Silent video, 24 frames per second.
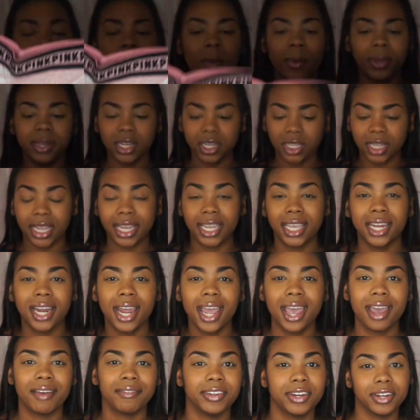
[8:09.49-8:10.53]
hallway. And they're like, can
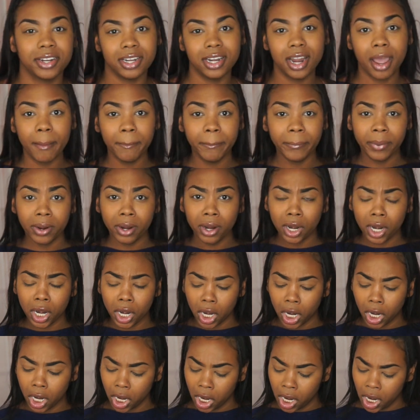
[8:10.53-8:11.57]
I have your
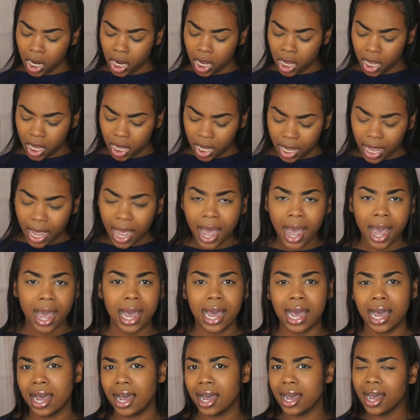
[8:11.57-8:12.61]
number?
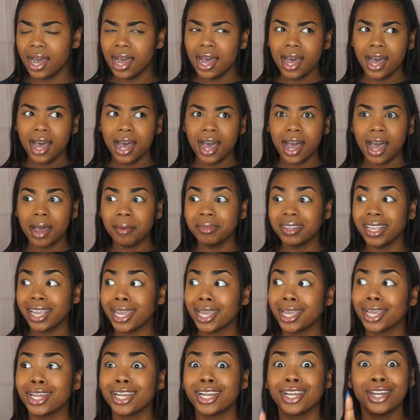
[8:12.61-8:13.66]
I'm
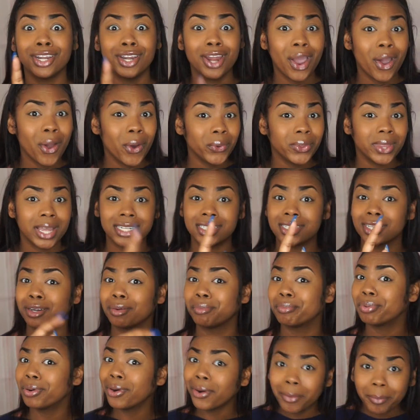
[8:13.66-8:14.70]
like, no, that's
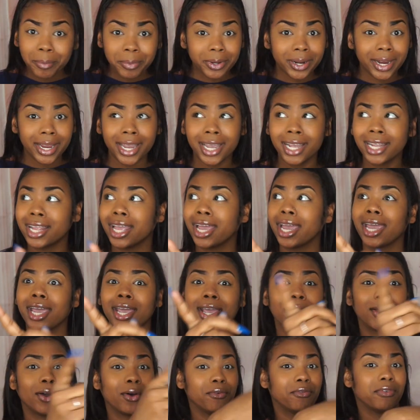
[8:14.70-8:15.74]
inappropriate.
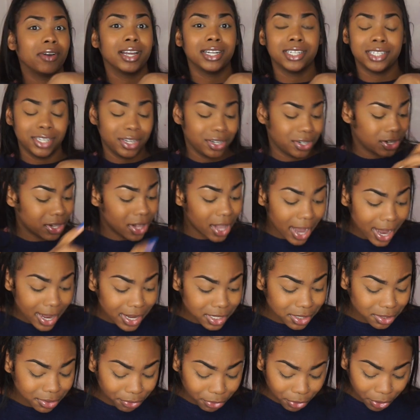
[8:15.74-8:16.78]
Like, go find your
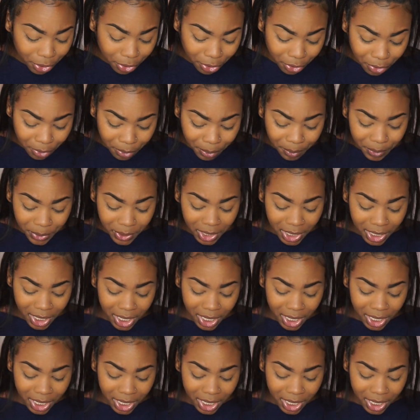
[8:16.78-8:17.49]
classroom.